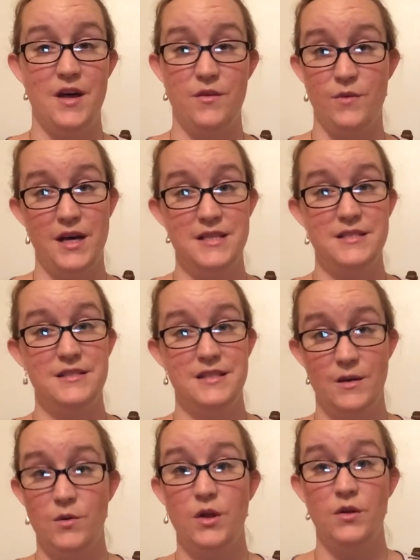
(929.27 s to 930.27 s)
Otherwise,
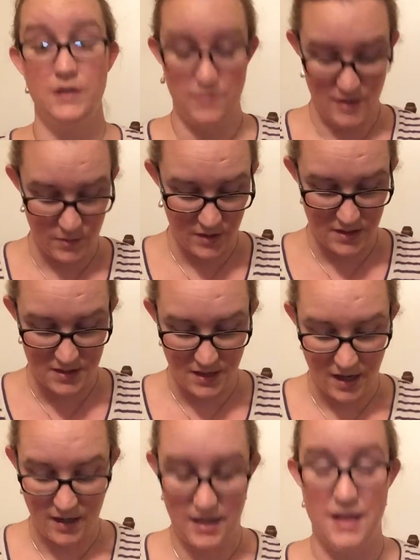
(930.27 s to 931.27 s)
there will only be one sock.